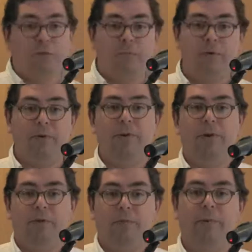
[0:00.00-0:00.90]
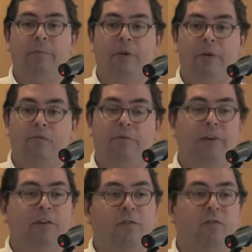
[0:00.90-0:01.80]
group, belonged to a
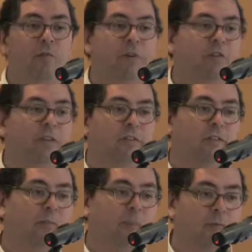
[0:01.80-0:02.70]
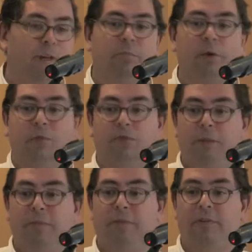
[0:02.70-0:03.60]
financial group that just went
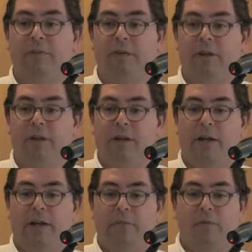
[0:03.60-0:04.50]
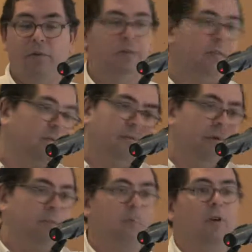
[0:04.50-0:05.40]
bankrupt, and they put
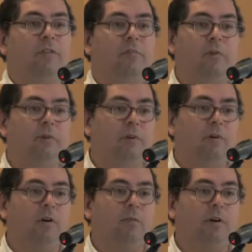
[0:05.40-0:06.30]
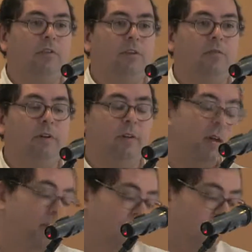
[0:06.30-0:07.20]
possible companies that want,
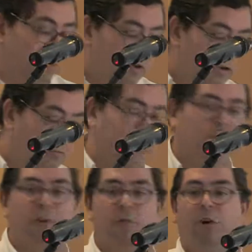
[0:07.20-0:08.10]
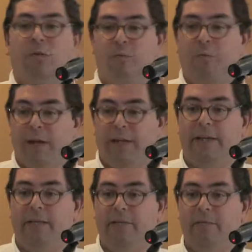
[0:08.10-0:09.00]
possible groups that may want to buy
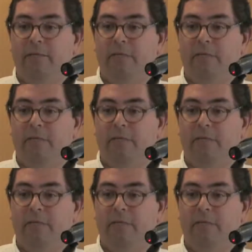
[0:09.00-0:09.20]
it.